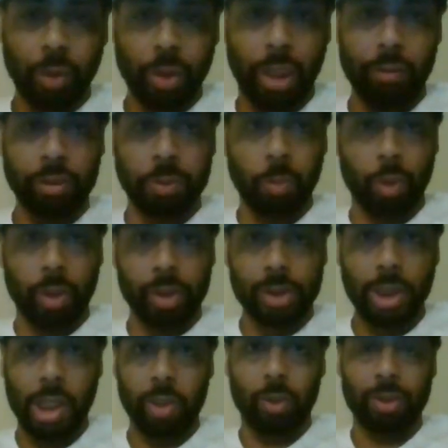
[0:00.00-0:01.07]
gives more
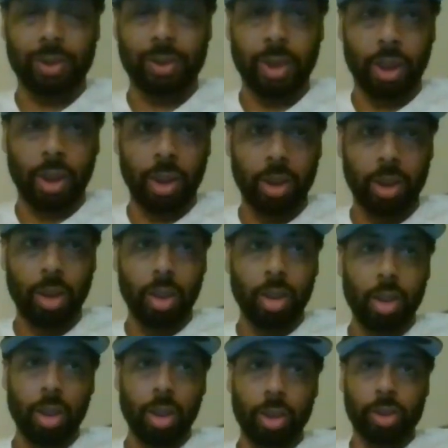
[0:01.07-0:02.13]
insight on Ziggy
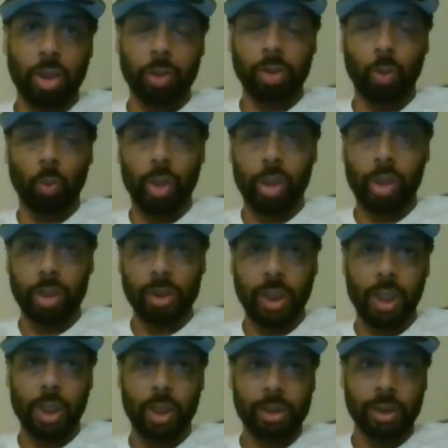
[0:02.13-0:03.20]
in terms of where his
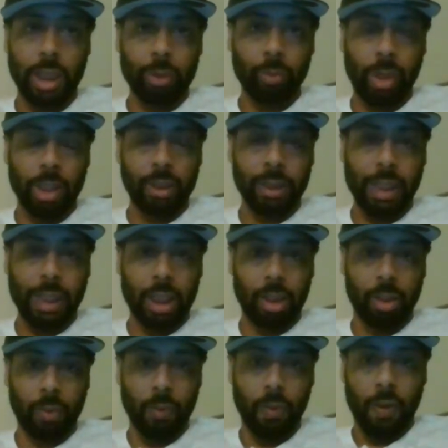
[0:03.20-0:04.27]
head is at right
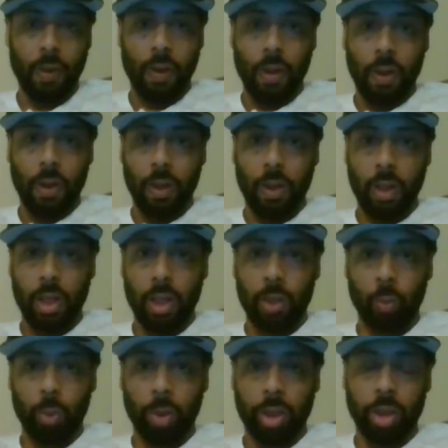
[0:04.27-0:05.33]
now
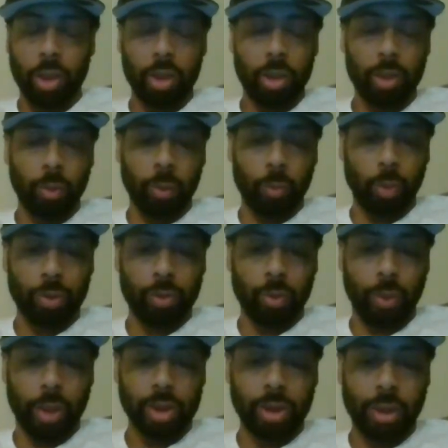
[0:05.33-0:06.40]
and what
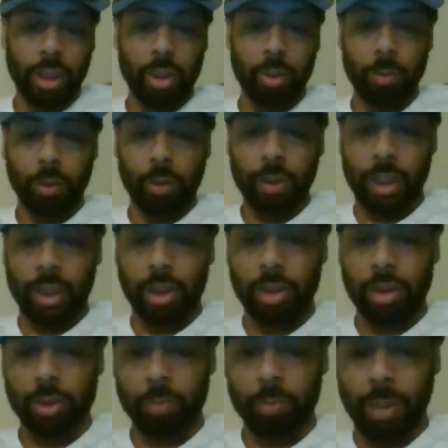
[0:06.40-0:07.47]
direction that
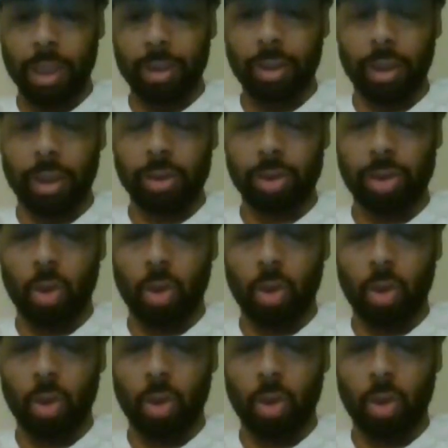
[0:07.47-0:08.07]
he's